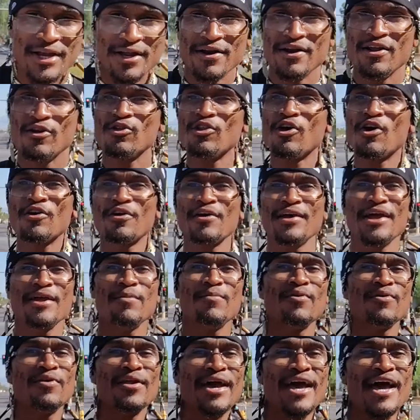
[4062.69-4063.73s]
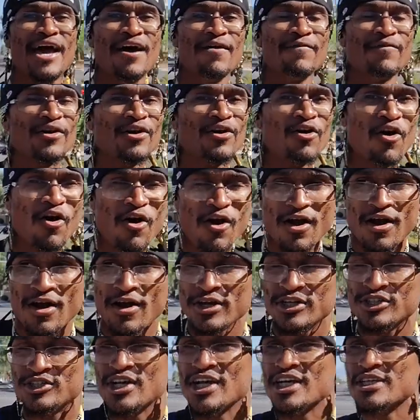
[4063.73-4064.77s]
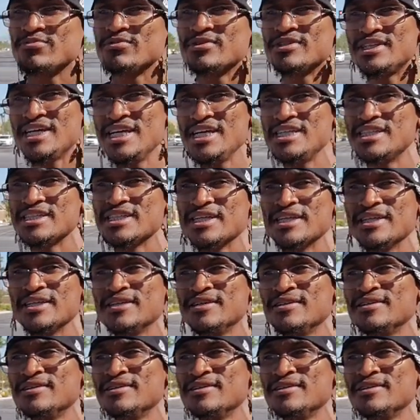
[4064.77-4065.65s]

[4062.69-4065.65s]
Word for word: They're no longer able to have a car or transportation.